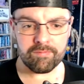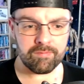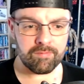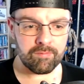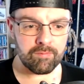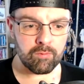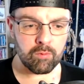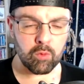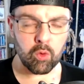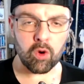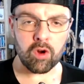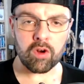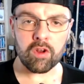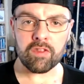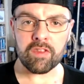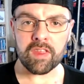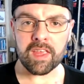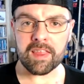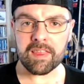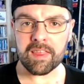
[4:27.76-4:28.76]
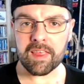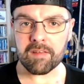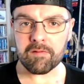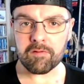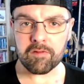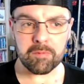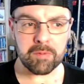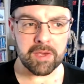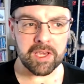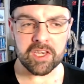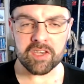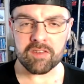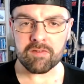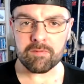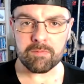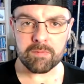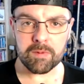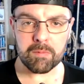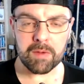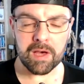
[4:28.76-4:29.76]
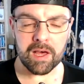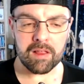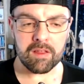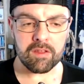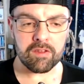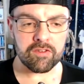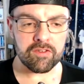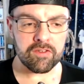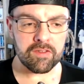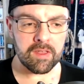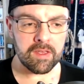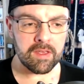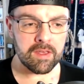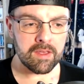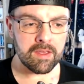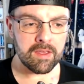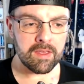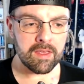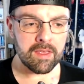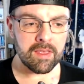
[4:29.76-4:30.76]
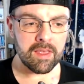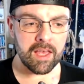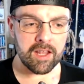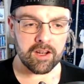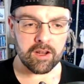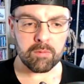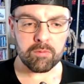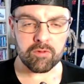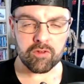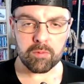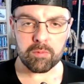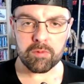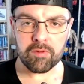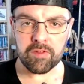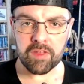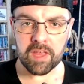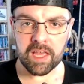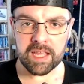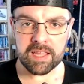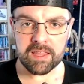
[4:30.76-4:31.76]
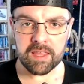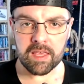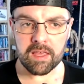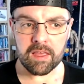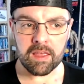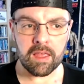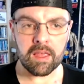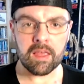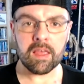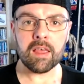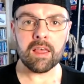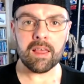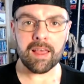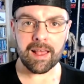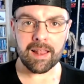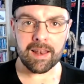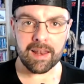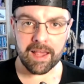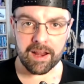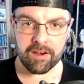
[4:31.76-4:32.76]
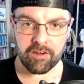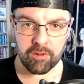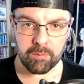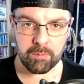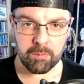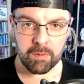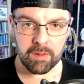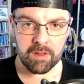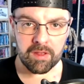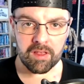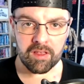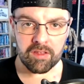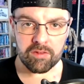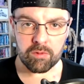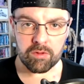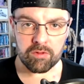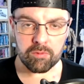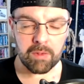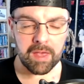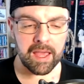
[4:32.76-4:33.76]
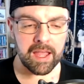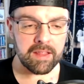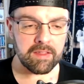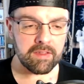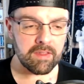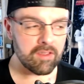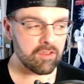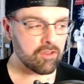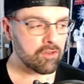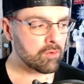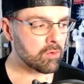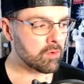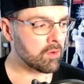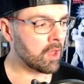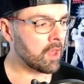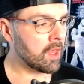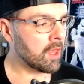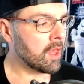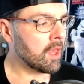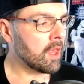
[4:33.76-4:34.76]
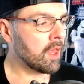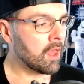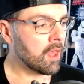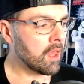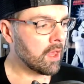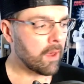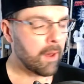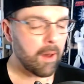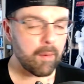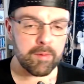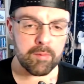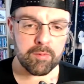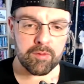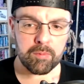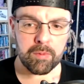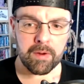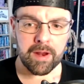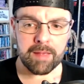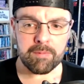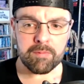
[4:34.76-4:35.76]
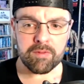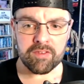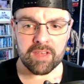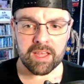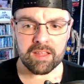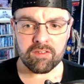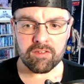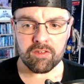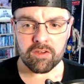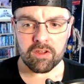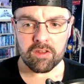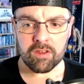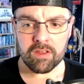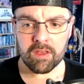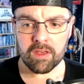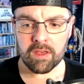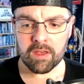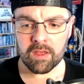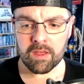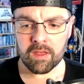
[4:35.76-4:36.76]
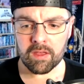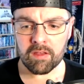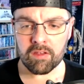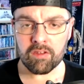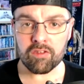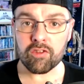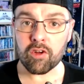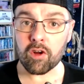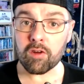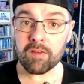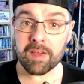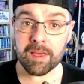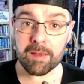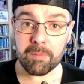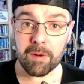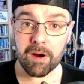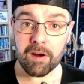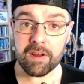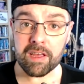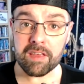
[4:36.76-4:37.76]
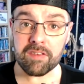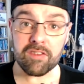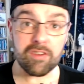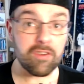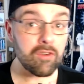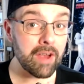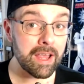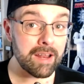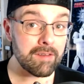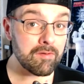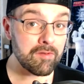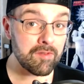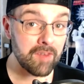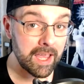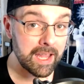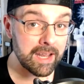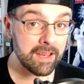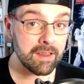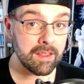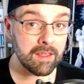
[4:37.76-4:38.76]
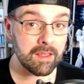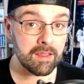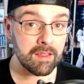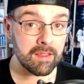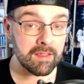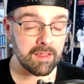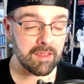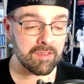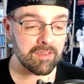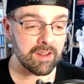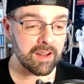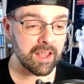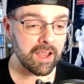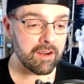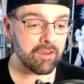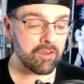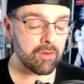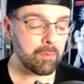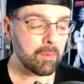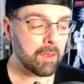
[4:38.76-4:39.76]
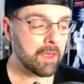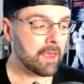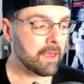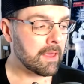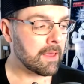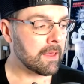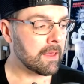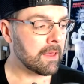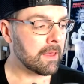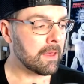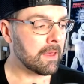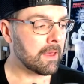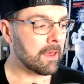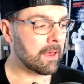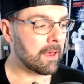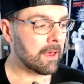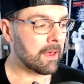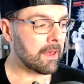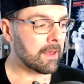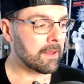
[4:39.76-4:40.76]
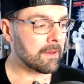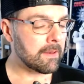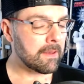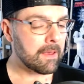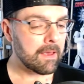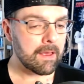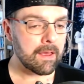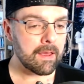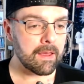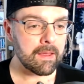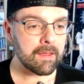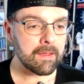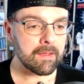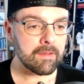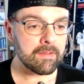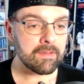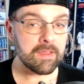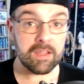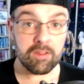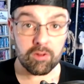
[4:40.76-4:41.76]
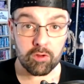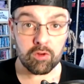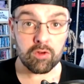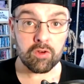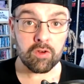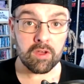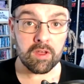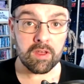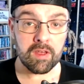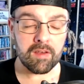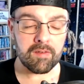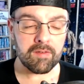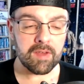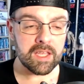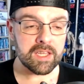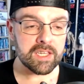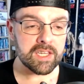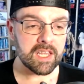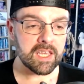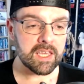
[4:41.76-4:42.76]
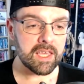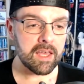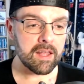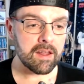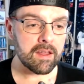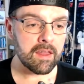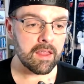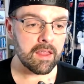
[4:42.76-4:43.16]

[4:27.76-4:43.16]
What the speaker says: working on the information from the battles, and that comes up with the idea Electrum is what's behind this. So Optimus Prime sends out survey parties to try and find this Electrum, and they do eventually get it,